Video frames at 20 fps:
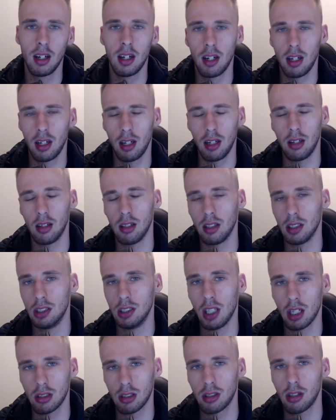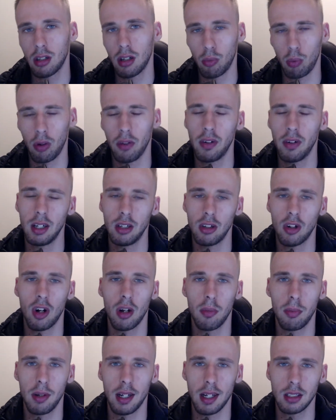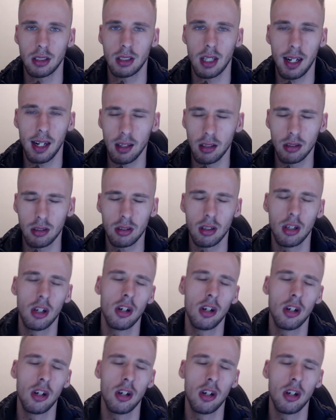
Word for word: and adjust it within your OBS settings.